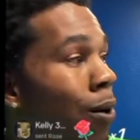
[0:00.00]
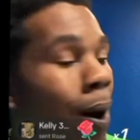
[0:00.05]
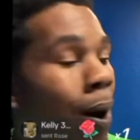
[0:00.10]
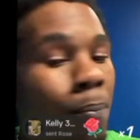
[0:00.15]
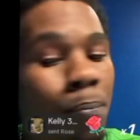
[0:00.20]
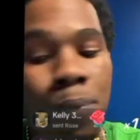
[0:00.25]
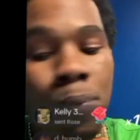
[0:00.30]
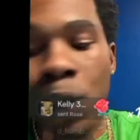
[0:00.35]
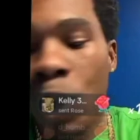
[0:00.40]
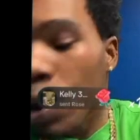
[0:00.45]
I
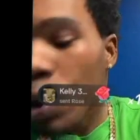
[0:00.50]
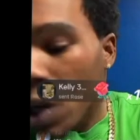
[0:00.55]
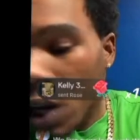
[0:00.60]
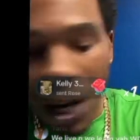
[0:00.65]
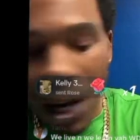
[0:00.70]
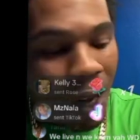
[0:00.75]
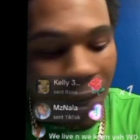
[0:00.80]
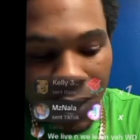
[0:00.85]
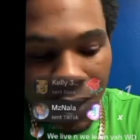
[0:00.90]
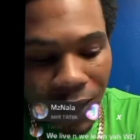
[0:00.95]
want
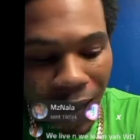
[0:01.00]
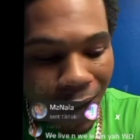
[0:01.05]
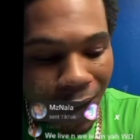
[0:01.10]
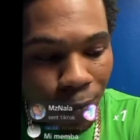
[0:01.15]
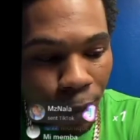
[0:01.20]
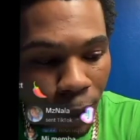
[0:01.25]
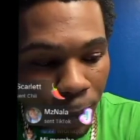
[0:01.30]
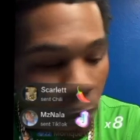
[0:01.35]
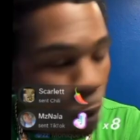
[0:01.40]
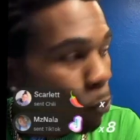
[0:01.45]
blood clot
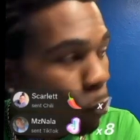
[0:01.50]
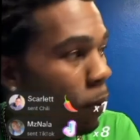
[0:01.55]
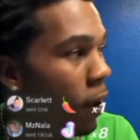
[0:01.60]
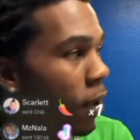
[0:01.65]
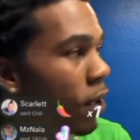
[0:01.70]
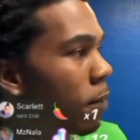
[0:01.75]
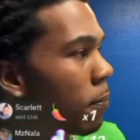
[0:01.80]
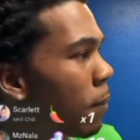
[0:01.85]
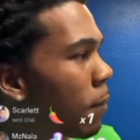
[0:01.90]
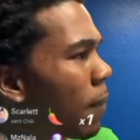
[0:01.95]
style Brit pull
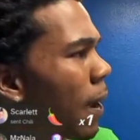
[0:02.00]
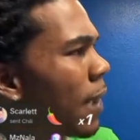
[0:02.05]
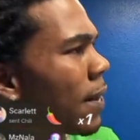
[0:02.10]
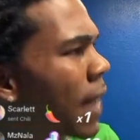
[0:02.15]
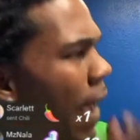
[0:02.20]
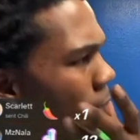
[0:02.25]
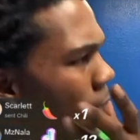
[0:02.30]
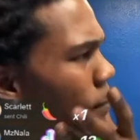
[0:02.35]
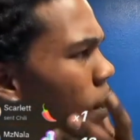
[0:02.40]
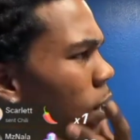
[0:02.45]
for you. Remember
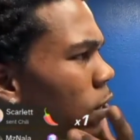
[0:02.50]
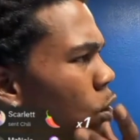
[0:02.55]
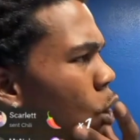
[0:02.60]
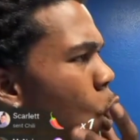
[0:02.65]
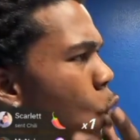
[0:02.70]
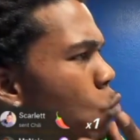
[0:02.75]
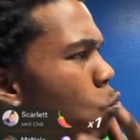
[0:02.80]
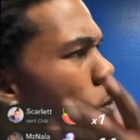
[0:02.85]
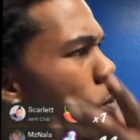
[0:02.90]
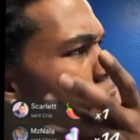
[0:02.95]
my night,
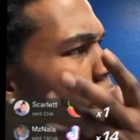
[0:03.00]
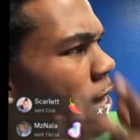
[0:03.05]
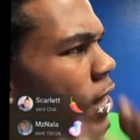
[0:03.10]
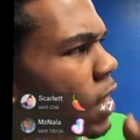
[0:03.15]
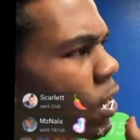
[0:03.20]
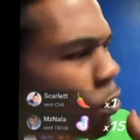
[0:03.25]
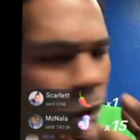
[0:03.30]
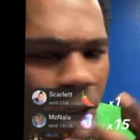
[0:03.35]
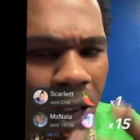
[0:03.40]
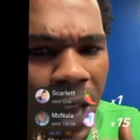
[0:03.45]
man, where we
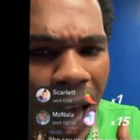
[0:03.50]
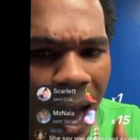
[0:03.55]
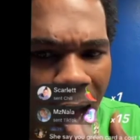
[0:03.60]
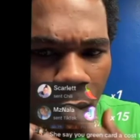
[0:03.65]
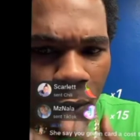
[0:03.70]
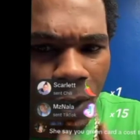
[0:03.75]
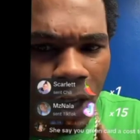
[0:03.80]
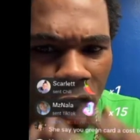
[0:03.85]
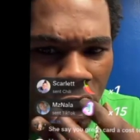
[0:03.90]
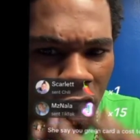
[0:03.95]
are dealing with the
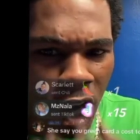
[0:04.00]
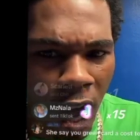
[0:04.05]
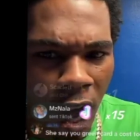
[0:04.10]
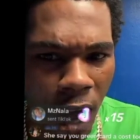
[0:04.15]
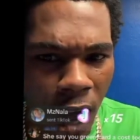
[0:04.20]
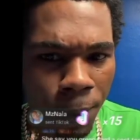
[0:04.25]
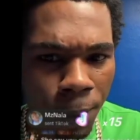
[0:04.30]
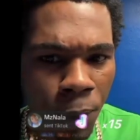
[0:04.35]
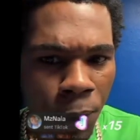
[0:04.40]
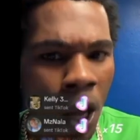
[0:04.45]
dog, with the
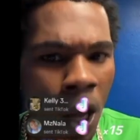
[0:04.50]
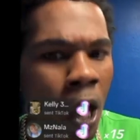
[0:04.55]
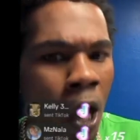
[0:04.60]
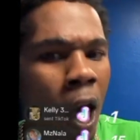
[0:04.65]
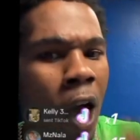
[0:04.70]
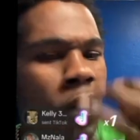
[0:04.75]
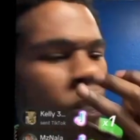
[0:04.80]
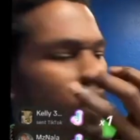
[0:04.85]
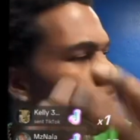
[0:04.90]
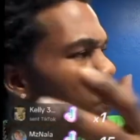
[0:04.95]
jaw.
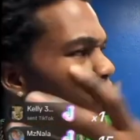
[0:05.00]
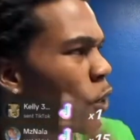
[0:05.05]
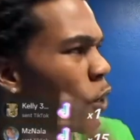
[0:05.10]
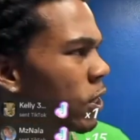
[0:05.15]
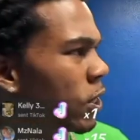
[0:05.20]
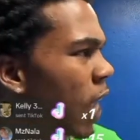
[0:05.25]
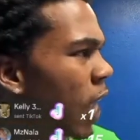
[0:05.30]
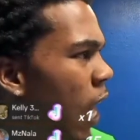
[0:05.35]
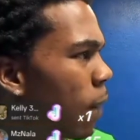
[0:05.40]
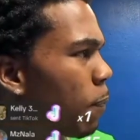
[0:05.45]
And she
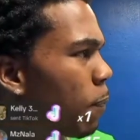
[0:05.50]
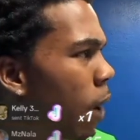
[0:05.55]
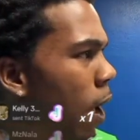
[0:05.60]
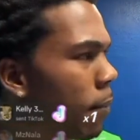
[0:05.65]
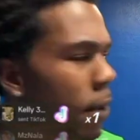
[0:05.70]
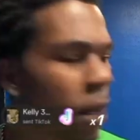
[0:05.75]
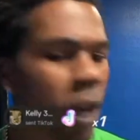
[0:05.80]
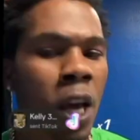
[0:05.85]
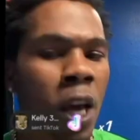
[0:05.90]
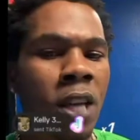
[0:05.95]
pull his style
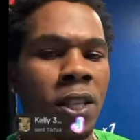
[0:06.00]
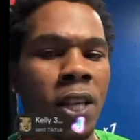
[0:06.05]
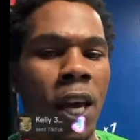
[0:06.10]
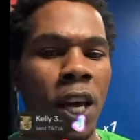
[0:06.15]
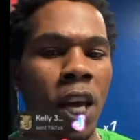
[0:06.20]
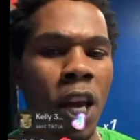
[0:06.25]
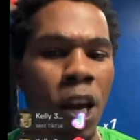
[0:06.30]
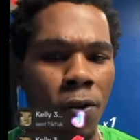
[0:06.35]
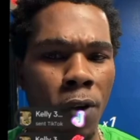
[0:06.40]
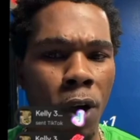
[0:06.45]
for me,
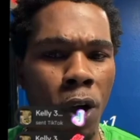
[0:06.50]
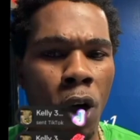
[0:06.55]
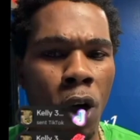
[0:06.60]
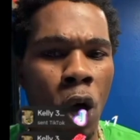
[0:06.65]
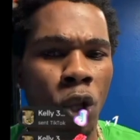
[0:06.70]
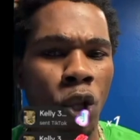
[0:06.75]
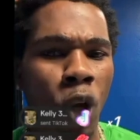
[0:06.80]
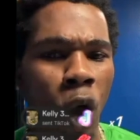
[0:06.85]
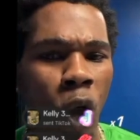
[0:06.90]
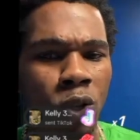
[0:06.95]
say,
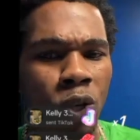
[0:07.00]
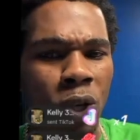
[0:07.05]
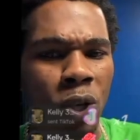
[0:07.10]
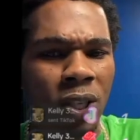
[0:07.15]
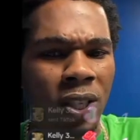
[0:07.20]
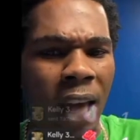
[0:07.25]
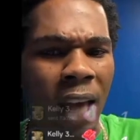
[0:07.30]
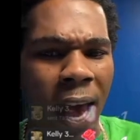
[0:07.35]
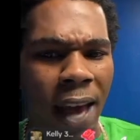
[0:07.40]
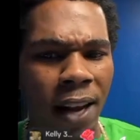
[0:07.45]
Hero, don't
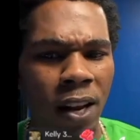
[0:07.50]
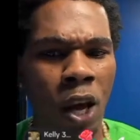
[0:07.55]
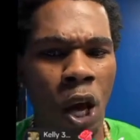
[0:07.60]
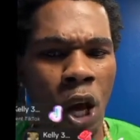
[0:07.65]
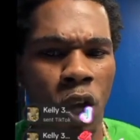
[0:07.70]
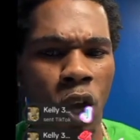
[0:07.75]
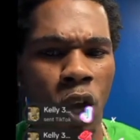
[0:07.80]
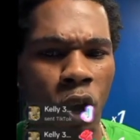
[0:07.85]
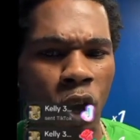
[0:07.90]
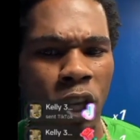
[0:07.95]
you
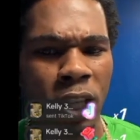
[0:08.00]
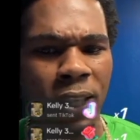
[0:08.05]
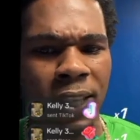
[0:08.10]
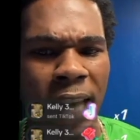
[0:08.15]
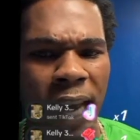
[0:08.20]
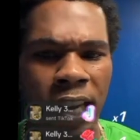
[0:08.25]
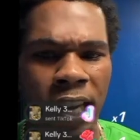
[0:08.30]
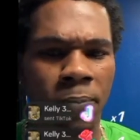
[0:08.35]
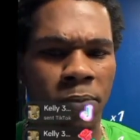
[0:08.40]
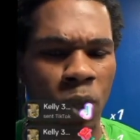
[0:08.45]
said you're gonna
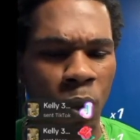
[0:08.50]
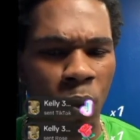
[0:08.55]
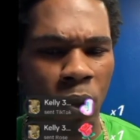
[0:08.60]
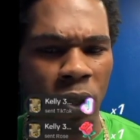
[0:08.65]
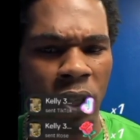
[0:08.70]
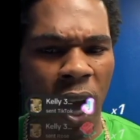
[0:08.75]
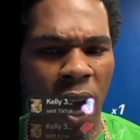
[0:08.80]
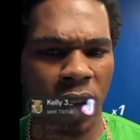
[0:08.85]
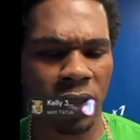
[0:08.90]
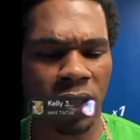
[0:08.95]
send him
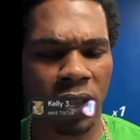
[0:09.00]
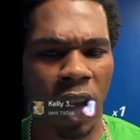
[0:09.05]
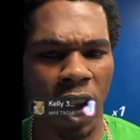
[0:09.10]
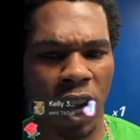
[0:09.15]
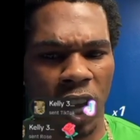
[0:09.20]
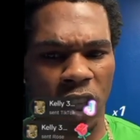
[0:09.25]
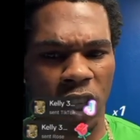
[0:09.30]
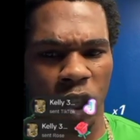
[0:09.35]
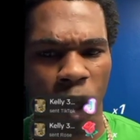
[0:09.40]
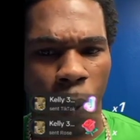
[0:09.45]

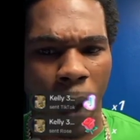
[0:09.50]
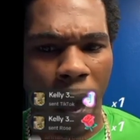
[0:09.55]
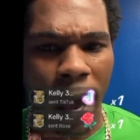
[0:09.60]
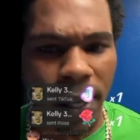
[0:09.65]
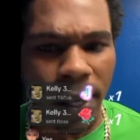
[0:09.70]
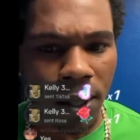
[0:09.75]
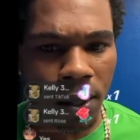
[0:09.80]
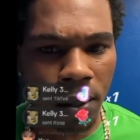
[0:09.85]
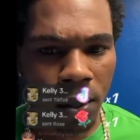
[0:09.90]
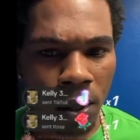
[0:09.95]
$2,000
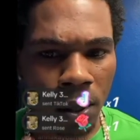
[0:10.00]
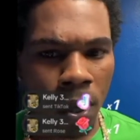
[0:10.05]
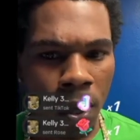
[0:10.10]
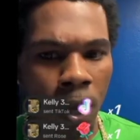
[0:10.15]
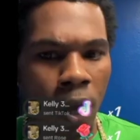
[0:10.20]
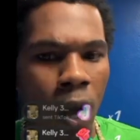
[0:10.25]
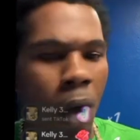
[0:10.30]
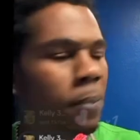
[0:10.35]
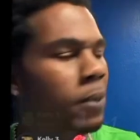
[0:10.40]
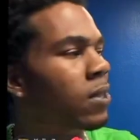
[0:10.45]
US?
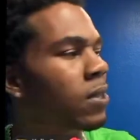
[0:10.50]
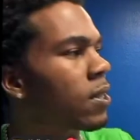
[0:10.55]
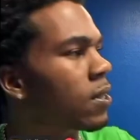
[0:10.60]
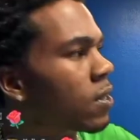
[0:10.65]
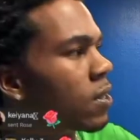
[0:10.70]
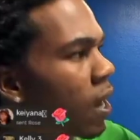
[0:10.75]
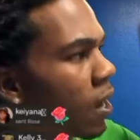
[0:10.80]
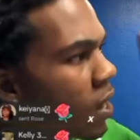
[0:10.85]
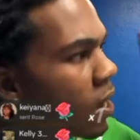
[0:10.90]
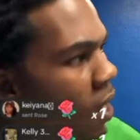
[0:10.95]
And my
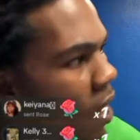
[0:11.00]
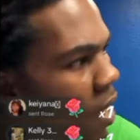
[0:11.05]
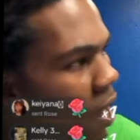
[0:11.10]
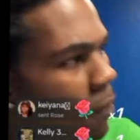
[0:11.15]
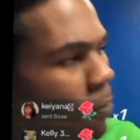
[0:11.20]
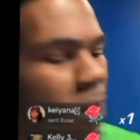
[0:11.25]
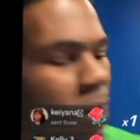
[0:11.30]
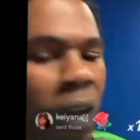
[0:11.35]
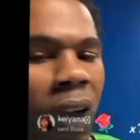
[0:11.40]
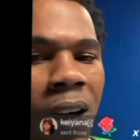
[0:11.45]
sister
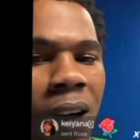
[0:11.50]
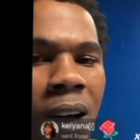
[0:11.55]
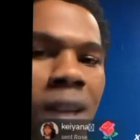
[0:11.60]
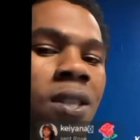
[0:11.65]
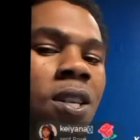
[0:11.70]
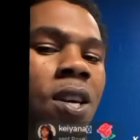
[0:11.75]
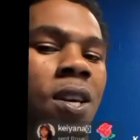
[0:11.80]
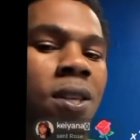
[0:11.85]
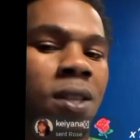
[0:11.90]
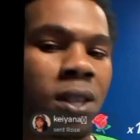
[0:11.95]
call me, dog,
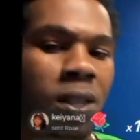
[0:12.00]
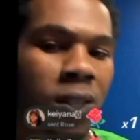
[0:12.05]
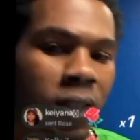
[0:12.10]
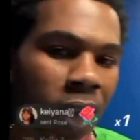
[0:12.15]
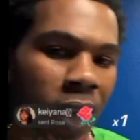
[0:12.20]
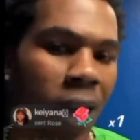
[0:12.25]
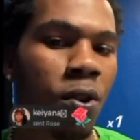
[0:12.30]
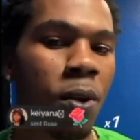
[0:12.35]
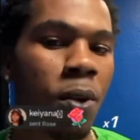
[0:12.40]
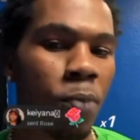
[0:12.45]
and say, see
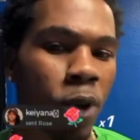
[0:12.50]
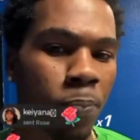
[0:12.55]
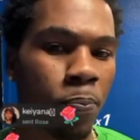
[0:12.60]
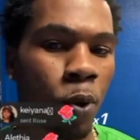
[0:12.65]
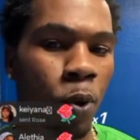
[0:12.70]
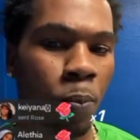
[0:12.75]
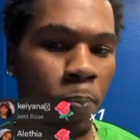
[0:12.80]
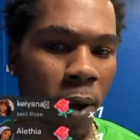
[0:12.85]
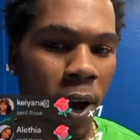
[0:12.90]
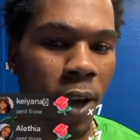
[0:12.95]
style where
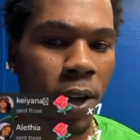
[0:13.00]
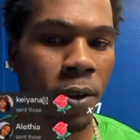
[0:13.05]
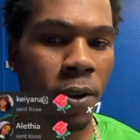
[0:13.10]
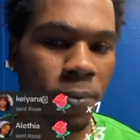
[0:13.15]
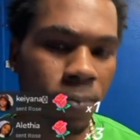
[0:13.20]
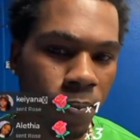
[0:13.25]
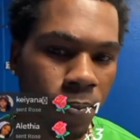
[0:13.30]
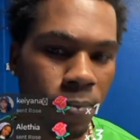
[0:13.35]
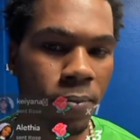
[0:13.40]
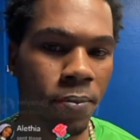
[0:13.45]
pull for
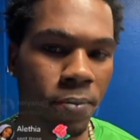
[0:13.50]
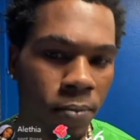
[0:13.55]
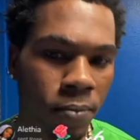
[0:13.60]
you?